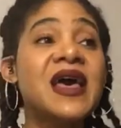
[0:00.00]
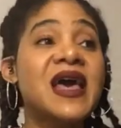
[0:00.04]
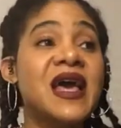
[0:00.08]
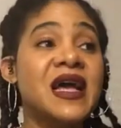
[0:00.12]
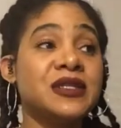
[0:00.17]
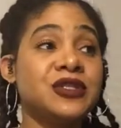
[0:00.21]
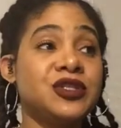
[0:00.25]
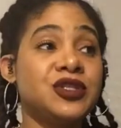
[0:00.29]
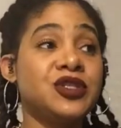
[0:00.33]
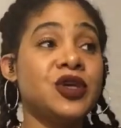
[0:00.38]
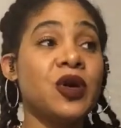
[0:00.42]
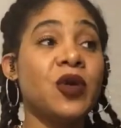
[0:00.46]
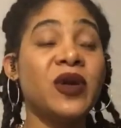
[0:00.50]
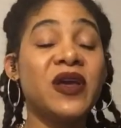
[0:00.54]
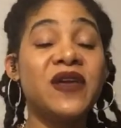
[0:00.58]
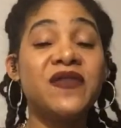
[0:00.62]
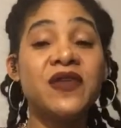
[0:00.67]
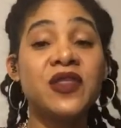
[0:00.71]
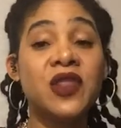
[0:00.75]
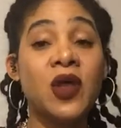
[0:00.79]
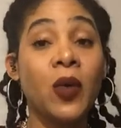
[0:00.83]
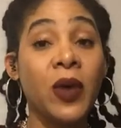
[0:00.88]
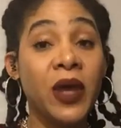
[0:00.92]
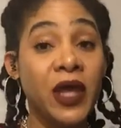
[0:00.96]
And so
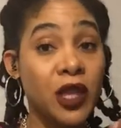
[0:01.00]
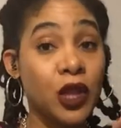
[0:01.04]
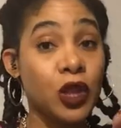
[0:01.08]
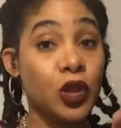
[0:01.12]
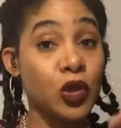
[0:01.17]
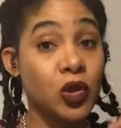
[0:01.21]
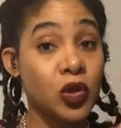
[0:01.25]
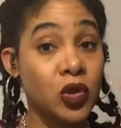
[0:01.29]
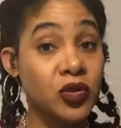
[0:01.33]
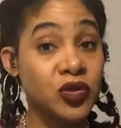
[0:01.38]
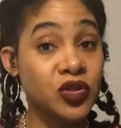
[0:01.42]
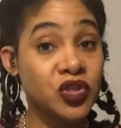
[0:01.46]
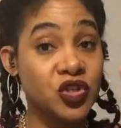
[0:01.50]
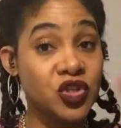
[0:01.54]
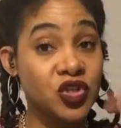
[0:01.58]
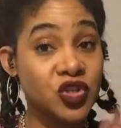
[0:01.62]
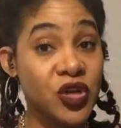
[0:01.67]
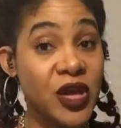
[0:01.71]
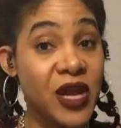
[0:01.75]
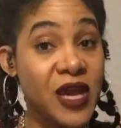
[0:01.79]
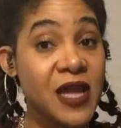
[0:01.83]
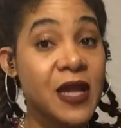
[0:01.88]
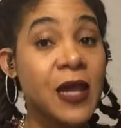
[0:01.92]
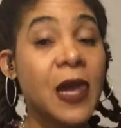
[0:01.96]
even though it looks
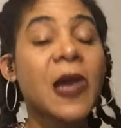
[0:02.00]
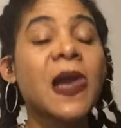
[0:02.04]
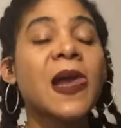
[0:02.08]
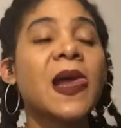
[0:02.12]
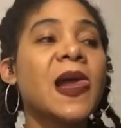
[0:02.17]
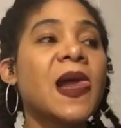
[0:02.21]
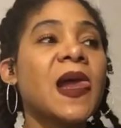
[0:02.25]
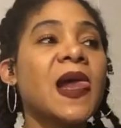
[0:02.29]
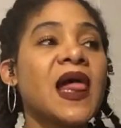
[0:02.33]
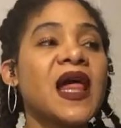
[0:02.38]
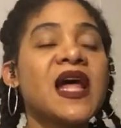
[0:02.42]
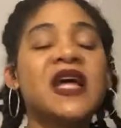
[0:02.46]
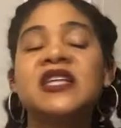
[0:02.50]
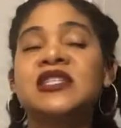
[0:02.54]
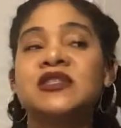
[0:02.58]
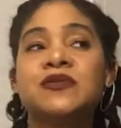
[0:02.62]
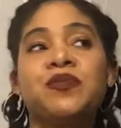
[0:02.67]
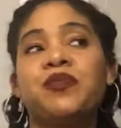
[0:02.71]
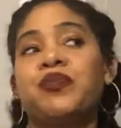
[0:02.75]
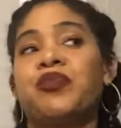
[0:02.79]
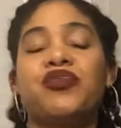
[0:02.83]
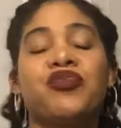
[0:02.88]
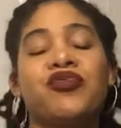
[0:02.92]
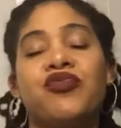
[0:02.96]
straight, it's
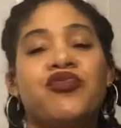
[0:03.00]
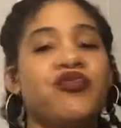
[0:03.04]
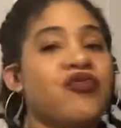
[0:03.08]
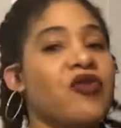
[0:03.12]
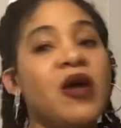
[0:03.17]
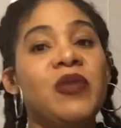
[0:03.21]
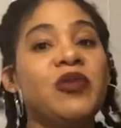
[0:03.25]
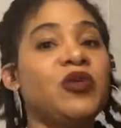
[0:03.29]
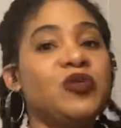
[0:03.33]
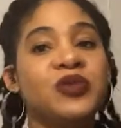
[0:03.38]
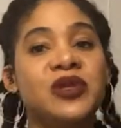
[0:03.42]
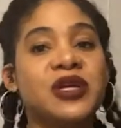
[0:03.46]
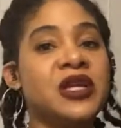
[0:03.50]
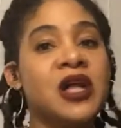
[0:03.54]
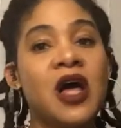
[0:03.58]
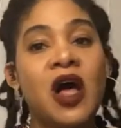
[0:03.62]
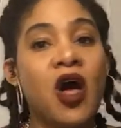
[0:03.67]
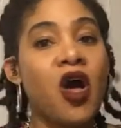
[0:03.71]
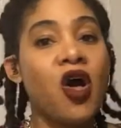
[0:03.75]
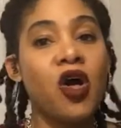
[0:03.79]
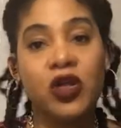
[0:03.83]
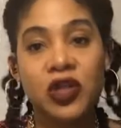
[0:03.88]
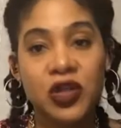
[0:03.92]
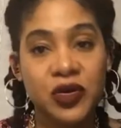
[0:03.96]
probably
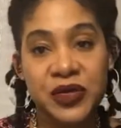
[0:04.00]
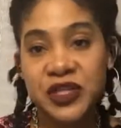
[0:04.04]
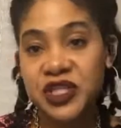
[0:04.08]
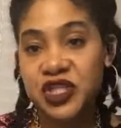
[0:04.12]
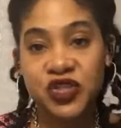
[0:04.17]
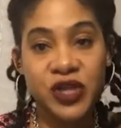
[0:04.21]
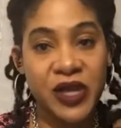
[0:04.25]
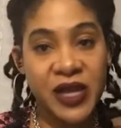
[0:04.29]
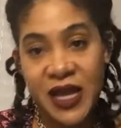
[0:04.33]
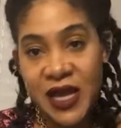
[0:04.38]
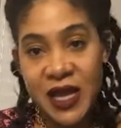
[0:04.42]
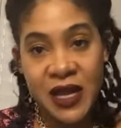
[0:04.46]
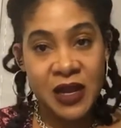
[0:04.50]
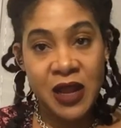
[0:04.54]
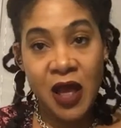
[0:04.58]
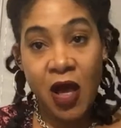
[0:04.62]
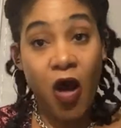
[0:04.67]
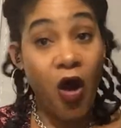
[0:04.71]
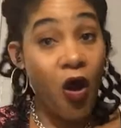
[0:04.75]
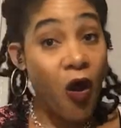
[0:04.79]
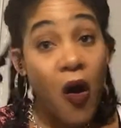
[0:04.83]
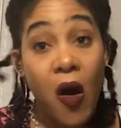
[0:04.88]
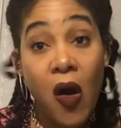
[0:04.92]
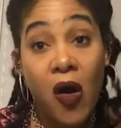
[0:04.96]
not all the way straight and
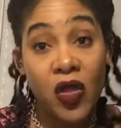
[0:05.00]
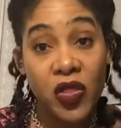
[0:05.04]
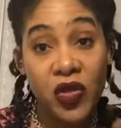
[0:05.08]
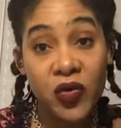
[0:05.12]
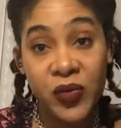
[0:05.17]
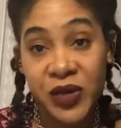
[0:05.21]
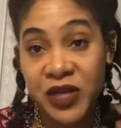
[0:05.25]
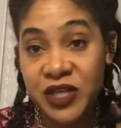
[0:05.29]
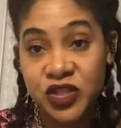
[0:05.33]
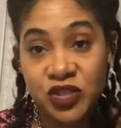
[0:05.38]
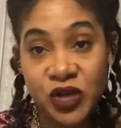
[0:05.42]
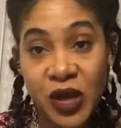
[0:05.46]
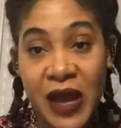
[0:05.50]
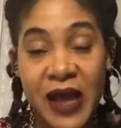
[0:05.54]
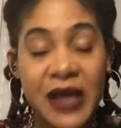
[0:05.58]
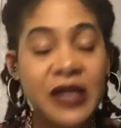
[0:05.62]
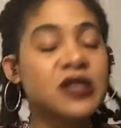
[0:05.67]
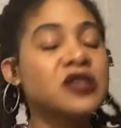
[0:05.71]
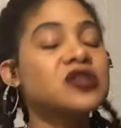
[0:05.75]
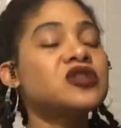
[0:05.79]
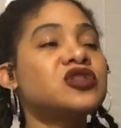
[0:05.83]
not all the way dry.